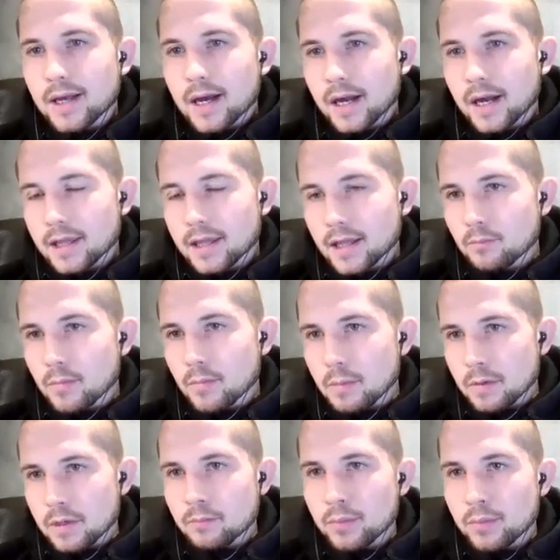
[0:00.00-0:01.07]
and I think
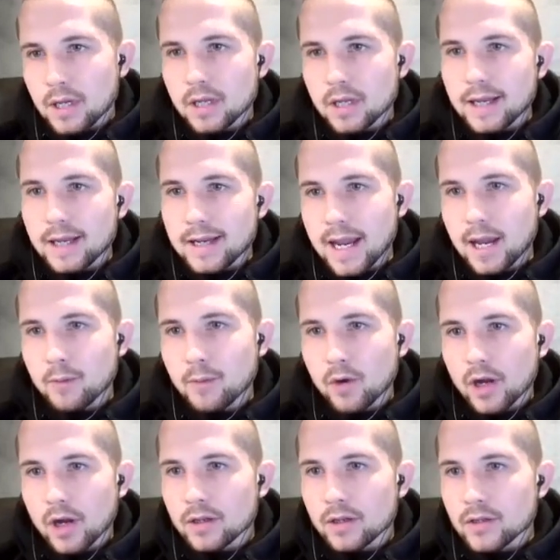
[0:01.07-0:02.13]
maybe beating a name
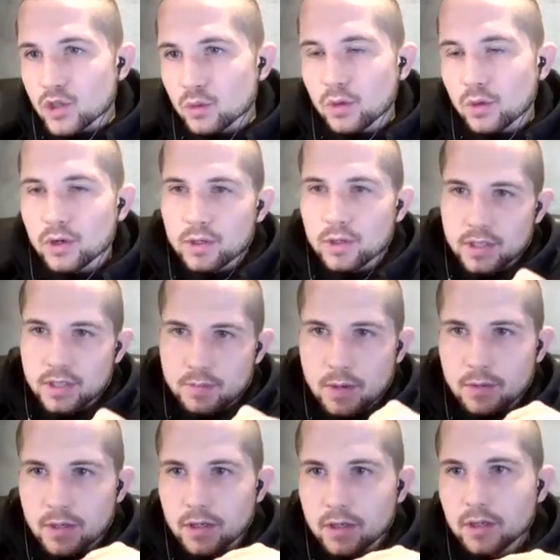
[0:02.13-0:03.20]
rather than someone that's
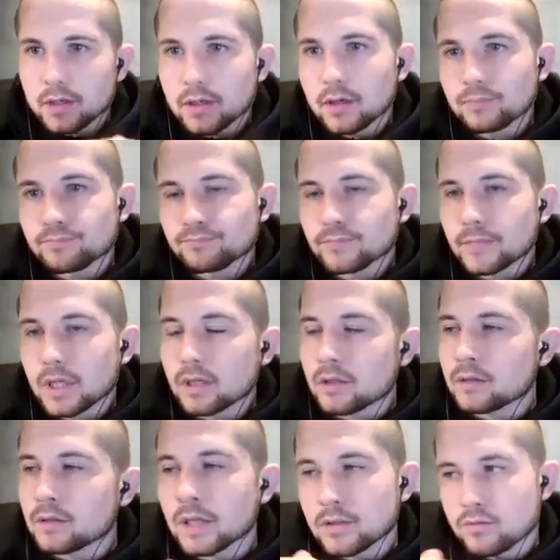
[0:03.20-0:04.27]
maybe uh
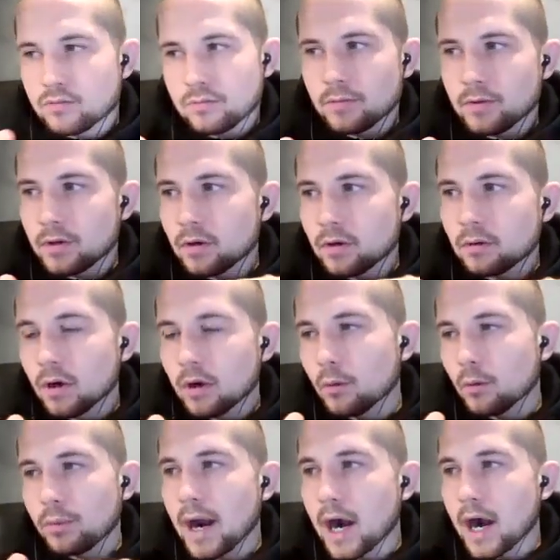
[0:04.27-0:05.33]
that's you know
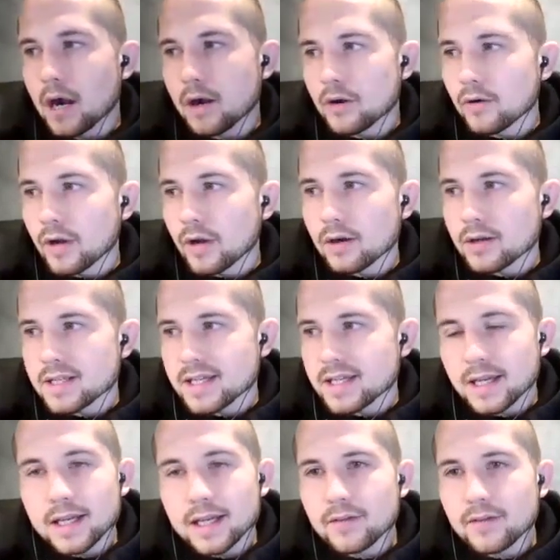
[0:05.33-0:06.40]
on par in regard to
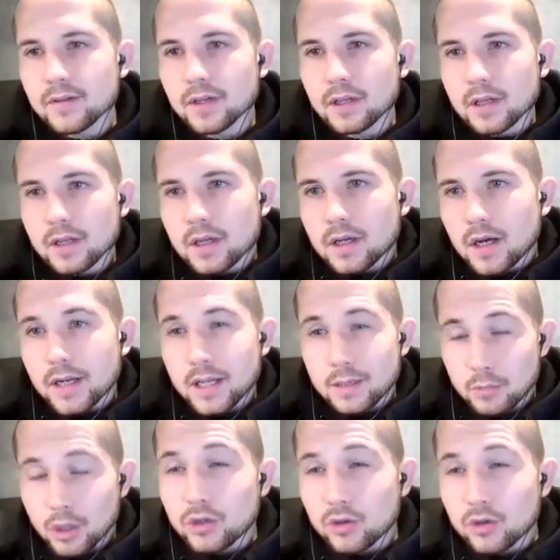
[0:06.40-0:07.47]
skill level, I think
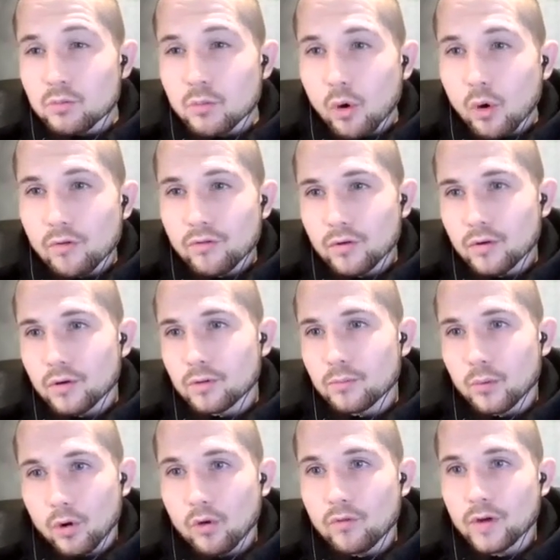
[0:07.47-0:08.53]
might do more for her
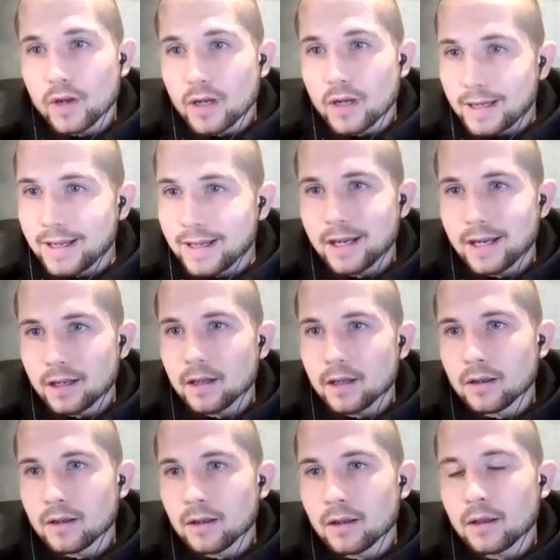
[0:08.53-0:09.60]
profile and getting
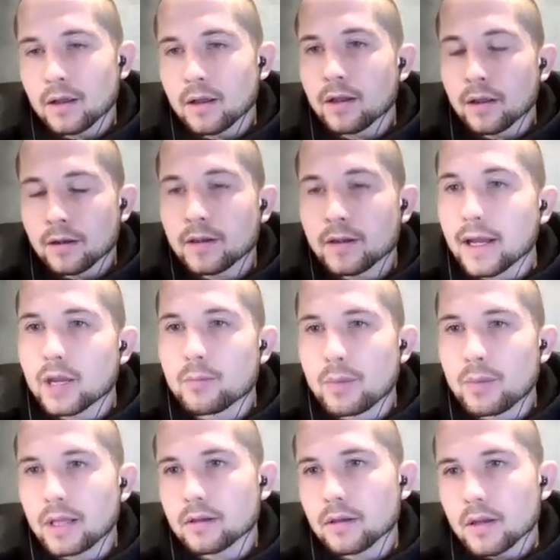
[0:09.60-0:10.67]
uh, and getting a
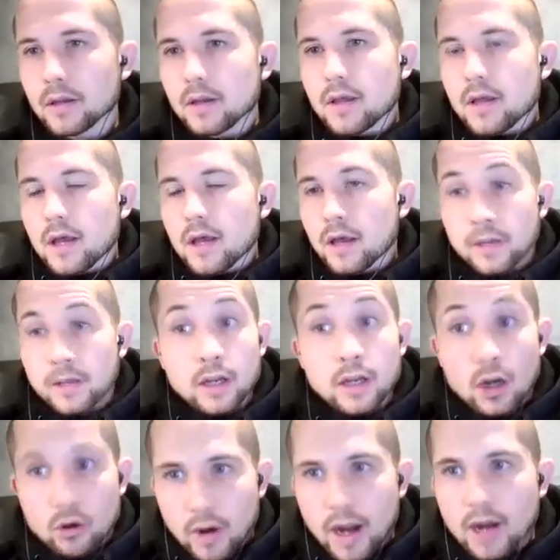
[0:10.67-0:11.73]
belt yeah. and getting a
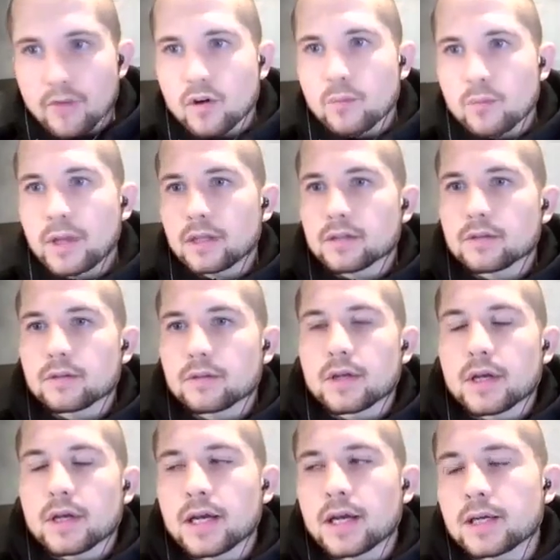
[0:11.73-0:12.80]
crack for a belt.
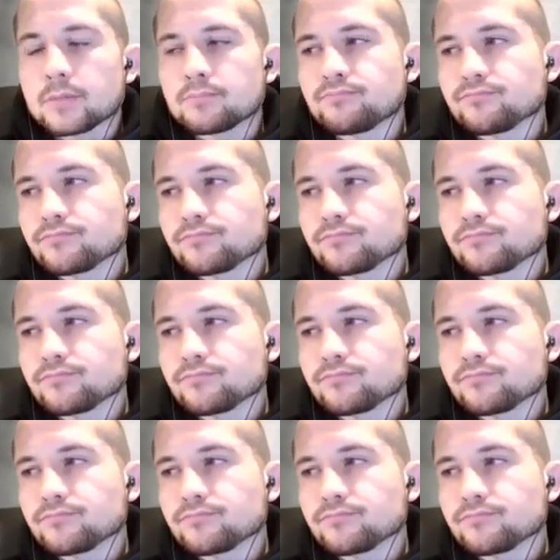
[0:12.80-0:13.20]
Um,